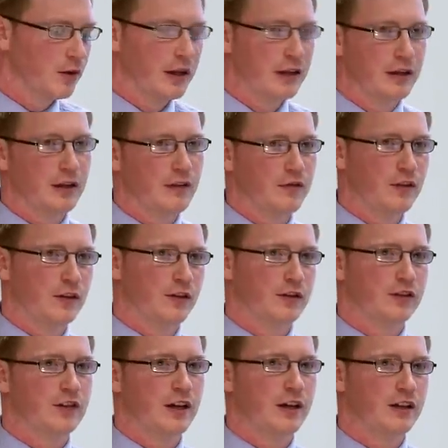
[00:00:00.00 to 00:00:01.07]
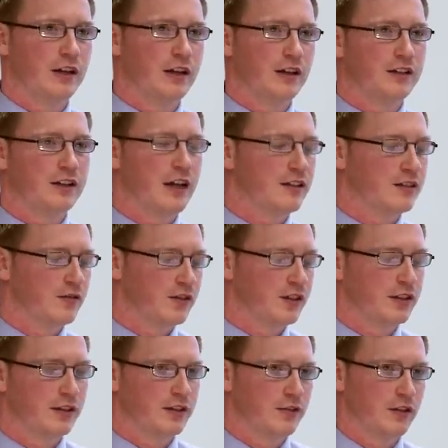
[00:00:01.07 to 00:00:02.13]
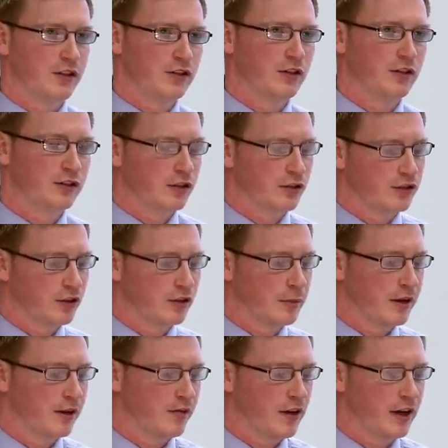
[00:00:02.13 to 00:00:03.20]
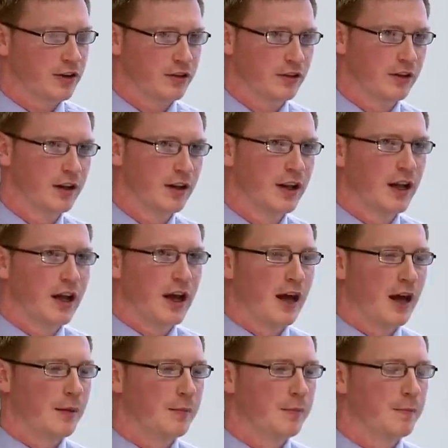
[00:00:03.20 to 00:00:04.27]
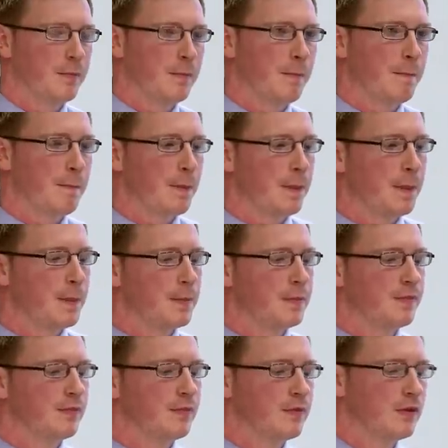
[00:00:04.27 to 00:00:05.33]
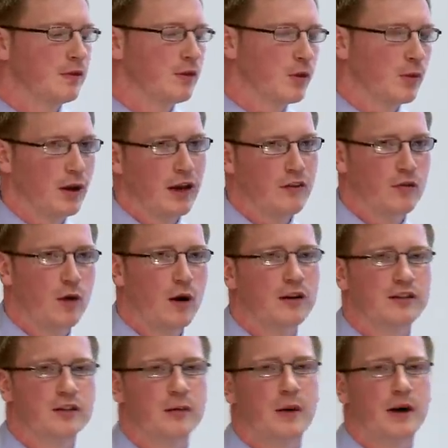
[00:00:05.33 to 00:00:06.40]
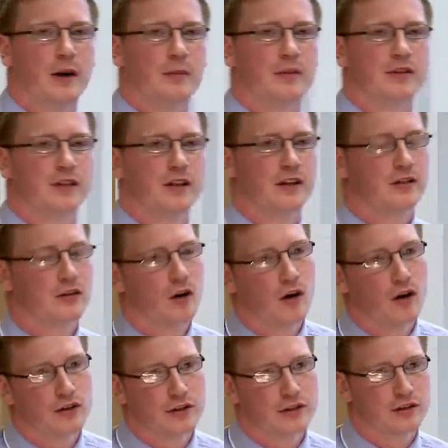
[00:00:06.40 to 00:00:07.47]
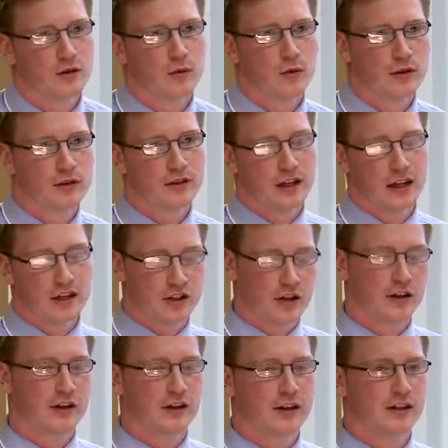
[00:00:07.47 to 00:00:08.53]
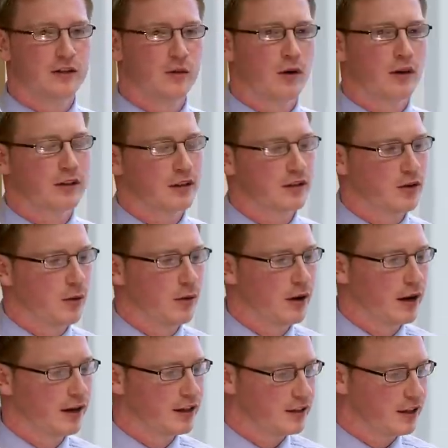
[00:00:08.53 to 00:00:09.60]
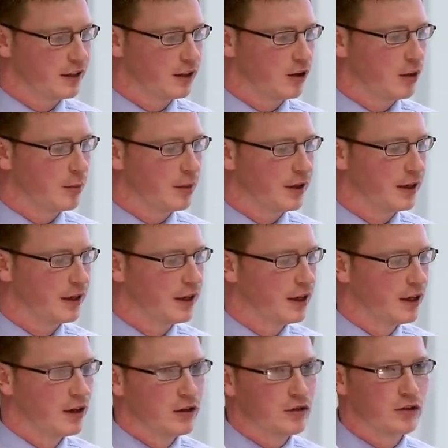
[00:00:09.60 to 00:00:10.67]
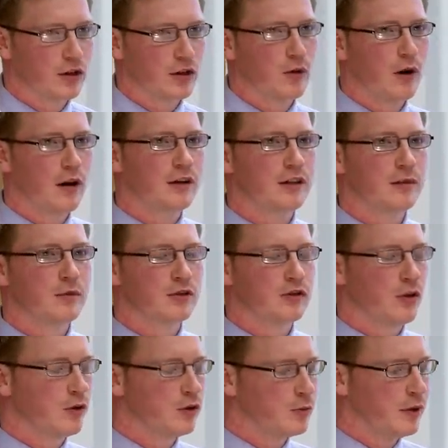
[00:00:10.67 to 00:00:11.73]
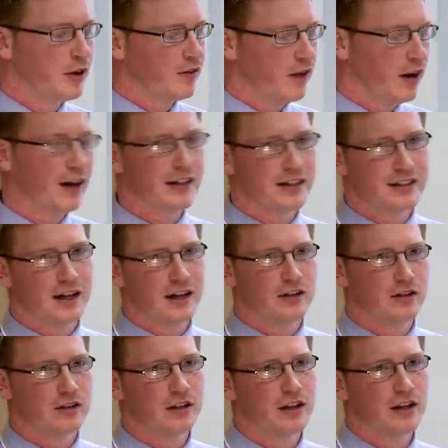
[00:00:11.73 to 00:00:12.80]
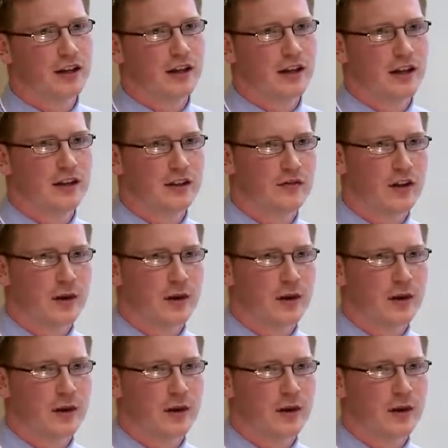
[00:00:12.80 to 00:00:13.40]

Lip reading: if you're testing facility for drugs or drug manufacturing, they will have quality departments that audit internally the work that's going on inside the company. So your quality must always be of a high standard in the